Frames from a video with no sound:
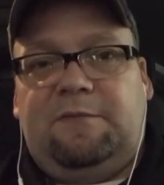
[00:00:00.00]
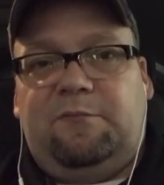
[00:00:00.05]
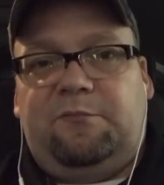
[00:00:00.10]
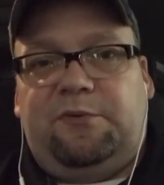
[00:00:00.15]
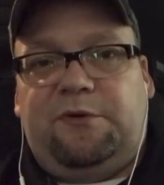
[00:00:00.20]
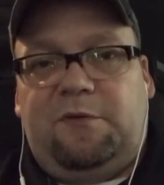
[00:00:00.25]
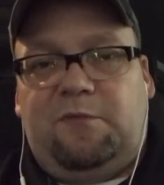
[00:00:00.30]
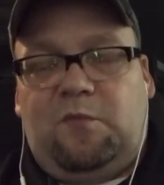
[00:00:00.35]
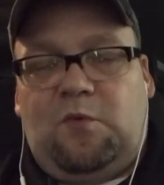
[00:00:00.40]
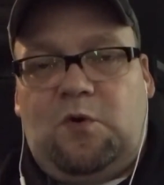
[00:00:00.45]

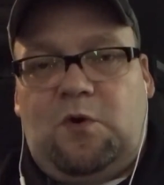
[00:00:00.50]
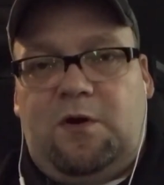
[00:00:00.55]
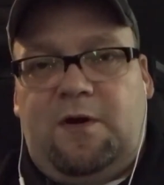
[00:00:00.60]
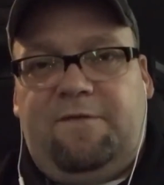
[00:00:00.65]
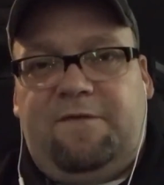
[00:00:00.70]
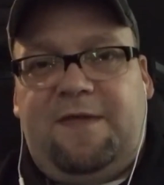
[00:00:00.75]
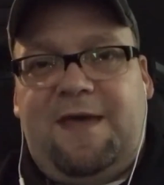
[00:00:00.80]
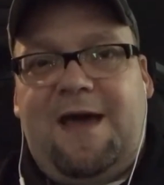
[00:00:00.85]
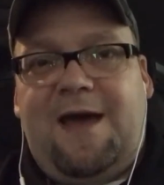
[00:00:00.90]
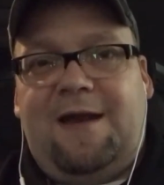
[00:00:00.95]
put more
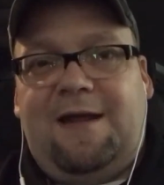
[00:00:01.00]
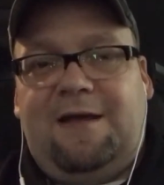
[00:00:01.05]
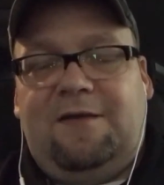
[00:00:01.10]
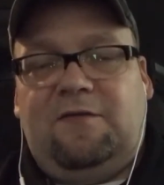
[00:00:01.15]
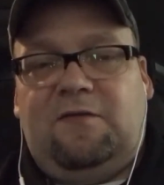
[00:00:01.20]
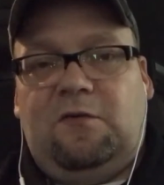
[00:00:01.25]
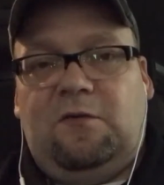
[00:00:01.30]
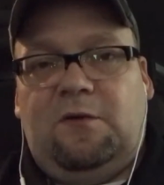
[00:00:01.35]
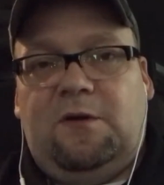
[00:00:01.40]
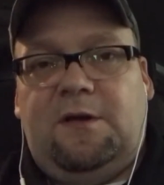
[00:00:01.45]
of that
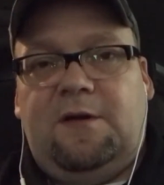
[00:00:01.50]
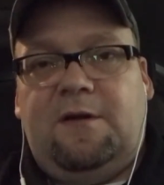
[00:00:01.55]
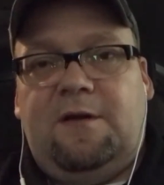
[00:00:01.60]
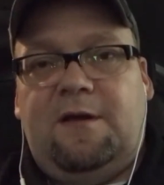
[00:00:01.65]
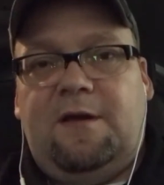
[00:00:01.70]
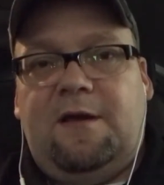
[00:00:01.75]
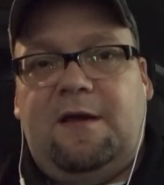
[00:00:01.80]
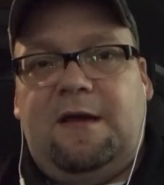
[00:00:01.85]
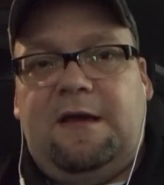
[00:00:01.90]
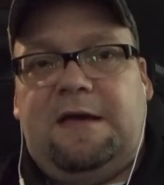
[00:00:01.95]
into it
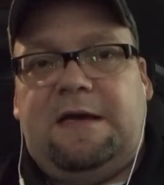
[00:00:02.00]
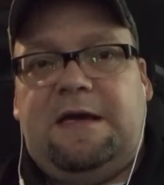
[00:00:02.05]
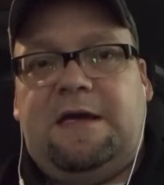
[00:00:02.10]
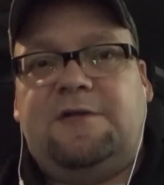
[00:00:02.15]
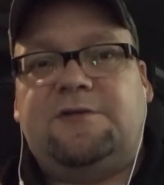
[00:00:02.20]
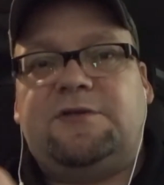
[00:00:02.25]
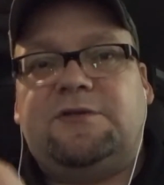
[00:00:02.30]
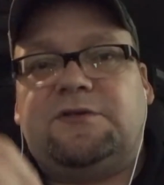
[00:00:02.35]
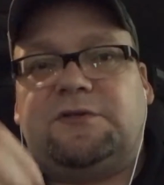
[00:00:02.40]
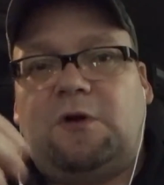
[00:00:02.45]

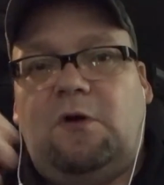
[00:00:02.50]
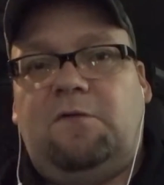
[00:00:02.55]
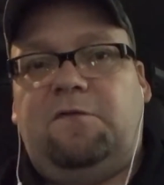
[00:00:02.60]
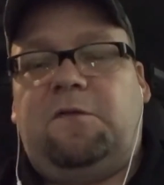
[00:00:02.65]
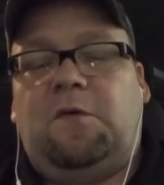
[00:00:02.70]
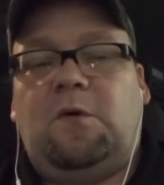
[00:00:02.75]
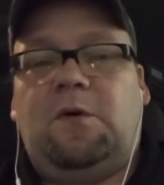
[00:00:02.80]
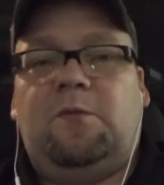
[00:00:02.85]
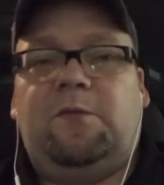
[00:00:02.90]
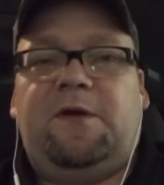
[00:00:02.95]
and just go
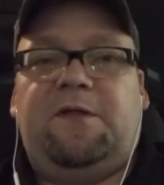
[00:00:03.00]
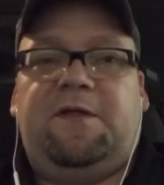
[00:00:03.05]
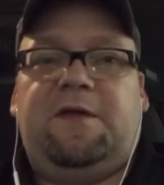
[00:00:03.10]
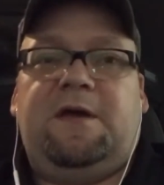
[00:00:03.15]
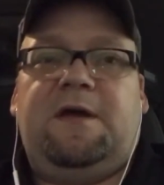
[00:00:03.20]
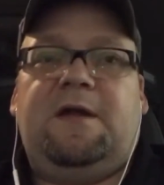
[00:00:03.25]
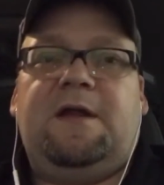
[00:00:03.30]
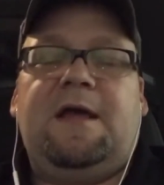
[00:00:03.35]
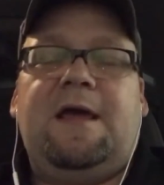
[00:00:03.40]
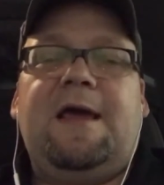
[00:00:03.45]
forward with
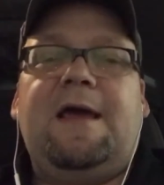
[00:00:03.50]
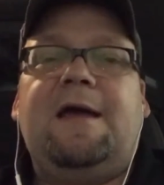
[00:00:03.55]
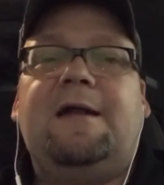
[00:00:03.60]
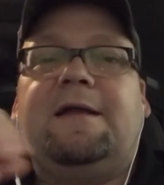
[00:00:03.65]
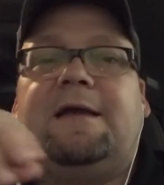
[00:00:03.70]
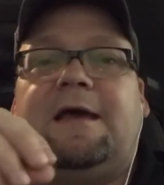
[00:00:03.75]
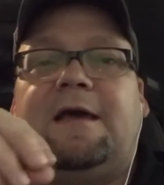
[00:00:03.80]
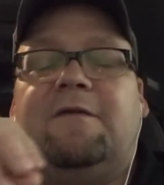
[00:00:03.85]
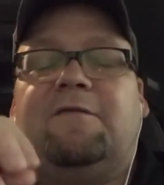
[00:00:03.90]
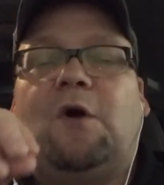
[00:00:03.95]
it and
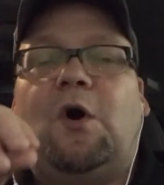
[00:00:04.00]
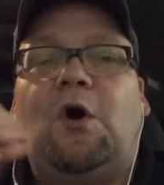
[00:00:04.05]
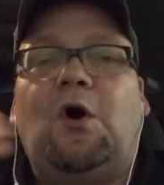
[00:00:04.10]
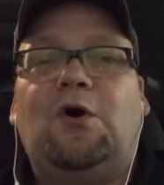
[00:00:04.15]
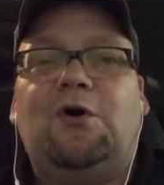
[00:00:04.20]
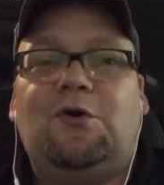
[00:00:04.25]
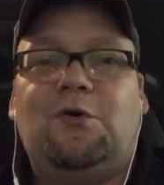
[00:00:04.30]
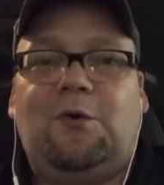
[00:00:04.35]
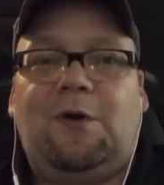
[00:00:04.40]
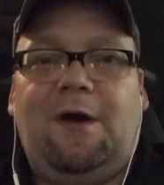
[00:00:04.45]
give all
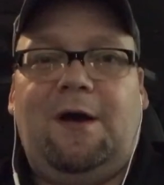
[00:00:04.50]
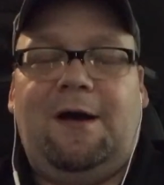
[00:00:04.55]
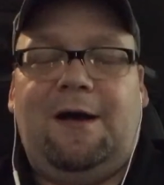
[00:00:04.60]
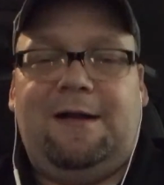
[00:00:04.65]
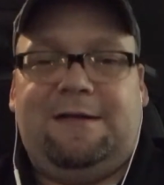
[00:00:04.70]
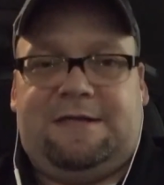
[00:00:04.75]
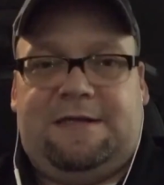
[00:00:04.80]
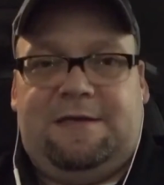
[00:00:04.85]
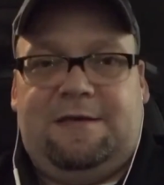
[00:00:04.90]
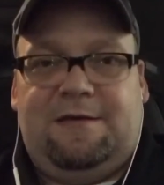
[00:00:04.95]
you got.
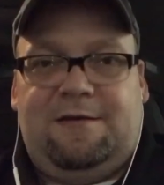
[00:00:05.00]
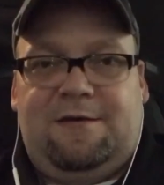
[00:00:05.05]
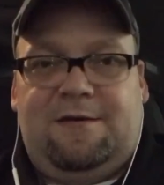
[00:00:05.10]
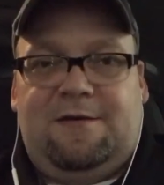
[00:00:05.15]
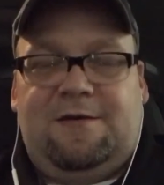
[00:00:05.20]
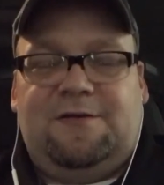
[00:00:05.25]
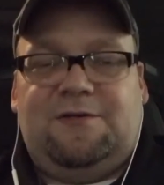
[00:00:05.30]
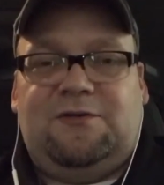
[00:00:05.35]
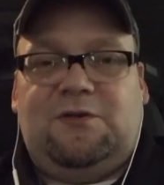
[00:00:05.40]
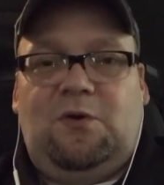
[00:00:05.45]

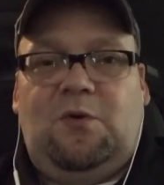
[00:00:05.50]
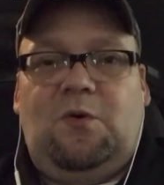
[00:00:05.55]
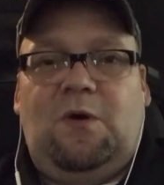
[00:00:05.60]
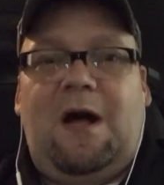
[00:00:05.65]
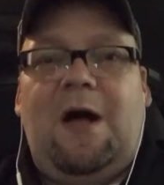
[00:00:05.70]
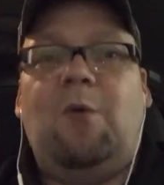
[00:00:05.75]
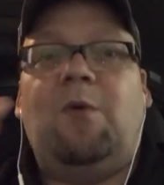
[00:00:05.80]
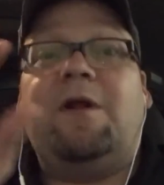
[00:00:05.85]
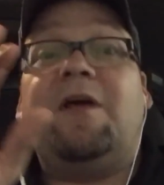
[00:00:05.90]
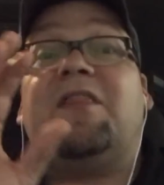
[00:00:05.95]
So
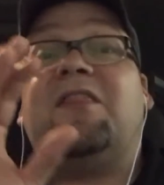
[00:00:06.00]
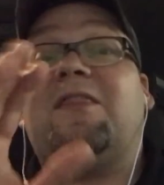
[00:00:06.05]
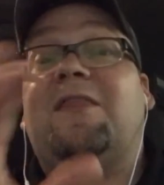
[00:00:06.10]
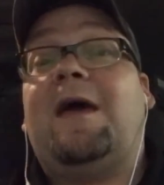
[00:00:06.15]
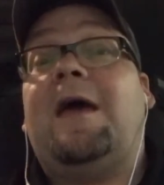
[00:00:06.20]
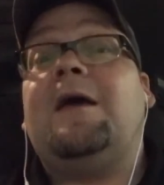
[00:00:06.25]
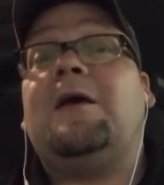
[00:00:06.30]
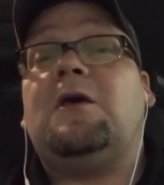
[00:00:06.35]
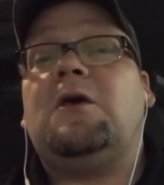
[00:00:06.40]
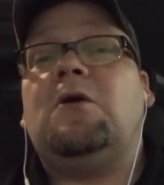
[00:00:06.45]
I want to
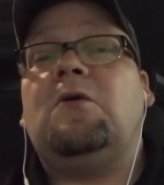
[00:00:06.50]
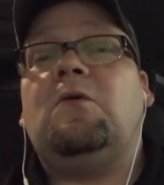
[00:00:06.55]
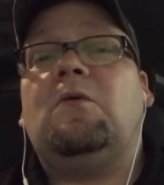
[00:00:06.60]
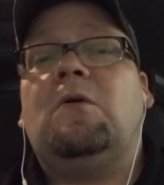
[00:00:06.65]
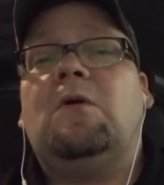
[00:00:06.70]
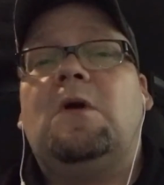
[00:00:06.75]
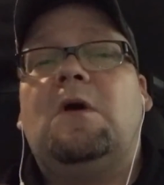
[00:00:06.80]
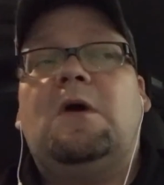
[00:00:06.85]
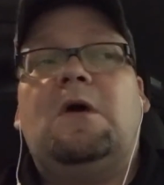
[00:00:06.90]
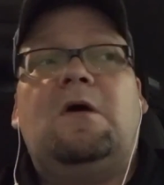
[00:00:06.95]
thank you
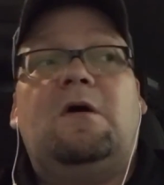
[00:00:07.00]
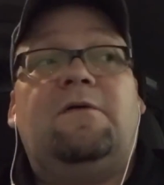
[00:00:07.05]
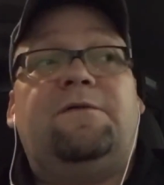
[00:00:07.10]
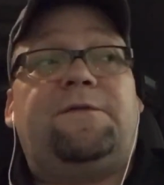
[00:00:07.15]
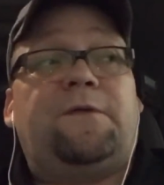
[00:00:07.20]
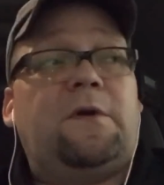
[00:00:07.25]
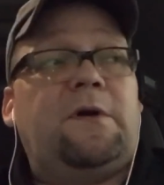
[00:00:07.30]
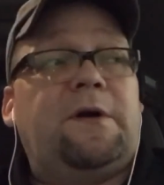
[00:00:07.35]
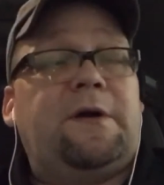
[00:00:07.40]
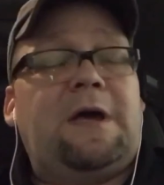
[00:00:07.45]

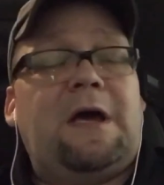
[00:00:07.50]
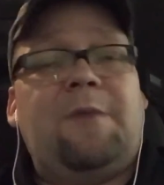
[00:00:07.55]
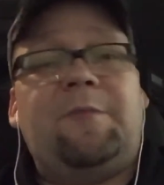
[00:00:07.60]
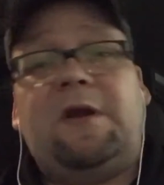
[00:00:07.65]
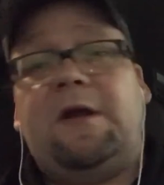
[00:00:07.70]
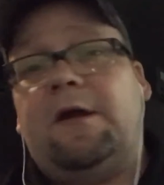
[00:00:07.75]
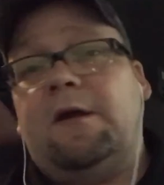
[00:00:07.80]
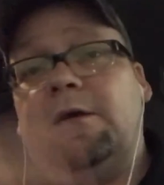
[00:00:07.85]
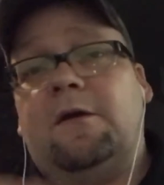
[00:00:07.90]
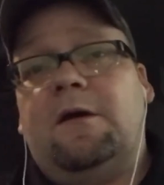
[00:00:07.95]
for coming
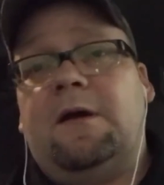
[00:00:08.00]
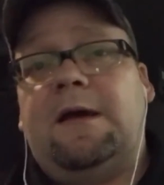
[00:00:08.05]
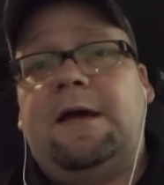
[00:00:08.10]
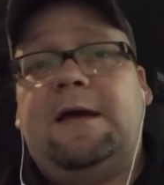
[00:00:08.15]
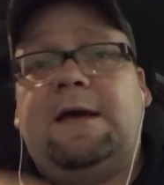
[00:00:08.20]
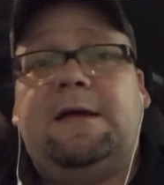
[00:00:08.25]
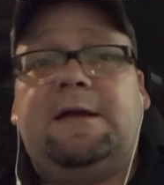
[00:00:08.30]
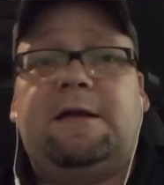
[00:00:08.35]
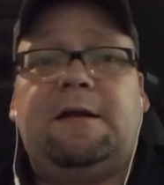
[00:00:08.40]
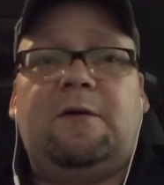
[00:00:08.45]
here
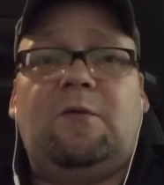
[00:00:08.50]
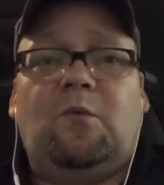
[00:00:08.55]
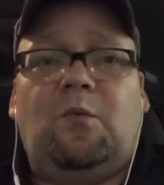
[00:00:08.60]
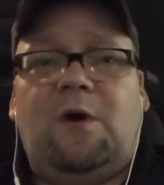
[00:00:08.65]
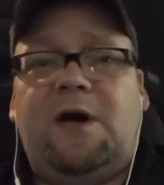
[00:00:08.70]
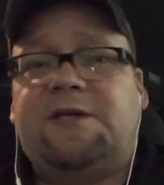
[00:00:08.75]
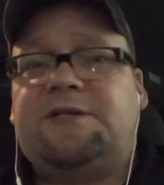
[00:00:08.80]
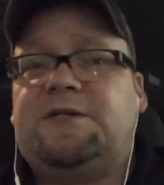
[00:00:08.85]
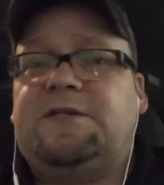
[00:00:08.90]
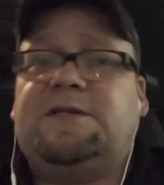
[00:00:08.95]
and
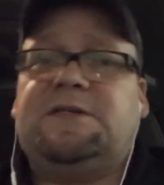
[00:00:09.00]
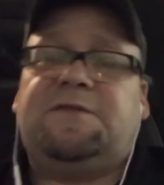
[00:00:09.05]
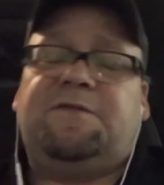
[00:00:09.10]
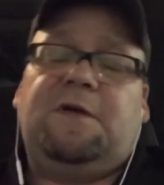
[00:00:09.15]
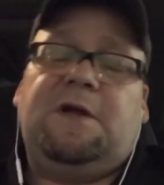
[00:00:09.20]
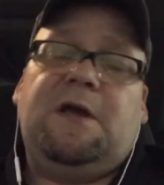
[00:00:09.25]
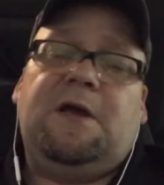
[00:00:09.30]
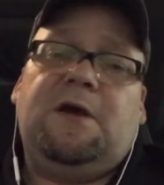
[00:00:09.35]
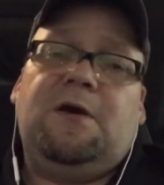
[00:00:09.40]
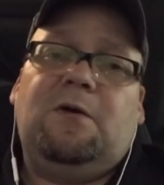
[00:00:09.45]
watching this
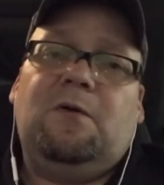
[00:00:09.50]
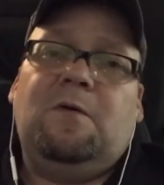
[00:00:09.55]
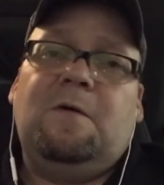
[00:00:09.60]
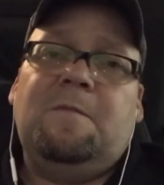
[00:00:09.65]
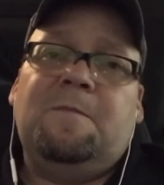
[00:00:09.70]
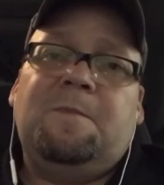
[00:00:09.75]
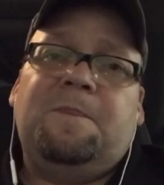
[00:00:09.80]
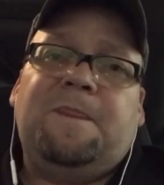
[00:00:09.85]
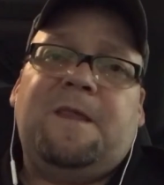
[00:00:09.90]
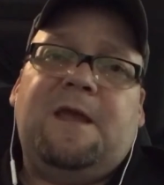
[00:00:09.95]
video,
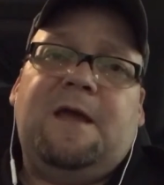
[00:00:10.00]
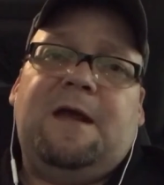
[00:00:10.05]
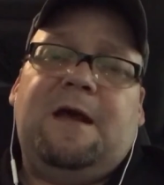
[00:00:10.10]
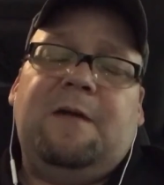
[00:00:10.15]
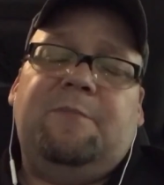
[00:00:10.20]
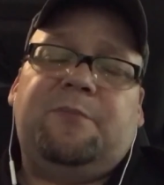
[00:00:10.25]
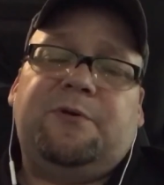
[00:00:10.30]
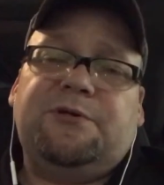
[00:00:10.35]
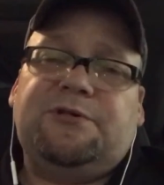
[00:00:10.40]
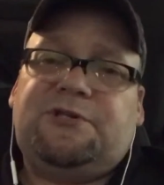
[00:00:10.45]
and I
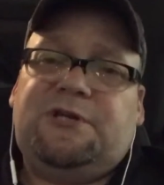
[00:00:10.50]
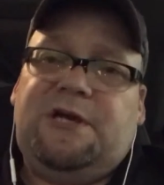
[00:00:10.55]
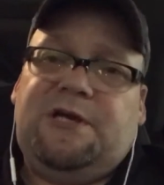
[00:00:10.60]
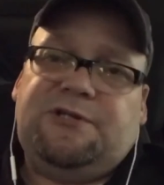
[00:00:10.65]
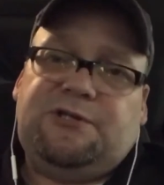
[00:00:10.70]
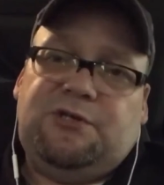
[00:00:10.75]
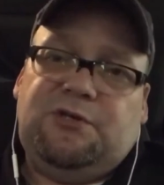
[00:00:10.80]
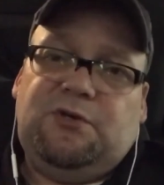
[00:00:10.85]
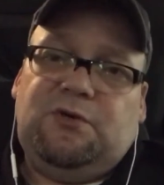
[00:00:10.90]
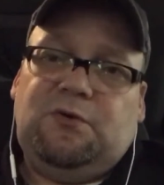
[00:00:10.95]

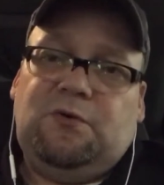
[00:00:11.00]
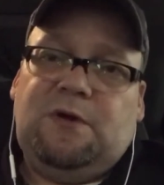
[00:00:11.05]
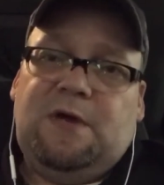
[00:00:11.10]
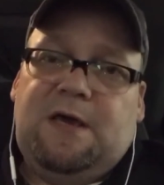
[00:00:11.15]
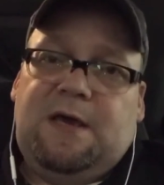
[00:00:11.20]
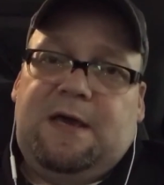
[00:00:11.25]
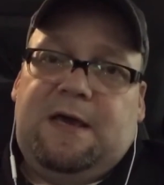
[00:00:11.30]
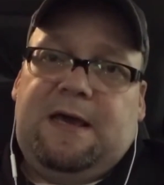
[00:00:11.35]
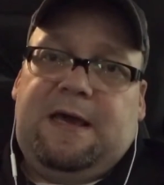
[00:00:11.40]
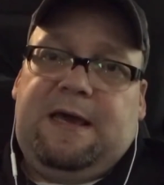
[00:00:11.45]
appreciate you.
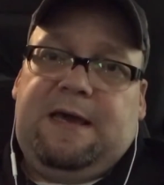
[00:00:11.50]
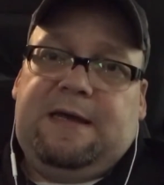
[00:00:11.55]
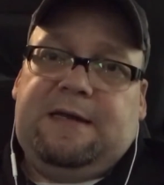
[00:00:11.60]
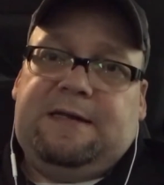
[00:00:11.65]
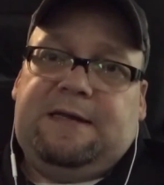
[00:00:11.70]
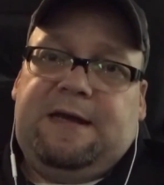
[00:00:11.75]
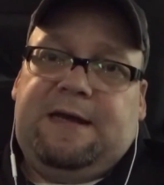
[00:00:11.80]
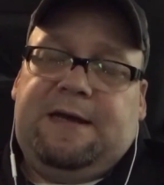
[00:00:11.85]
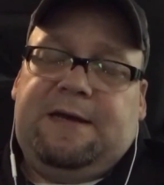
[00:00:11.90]
And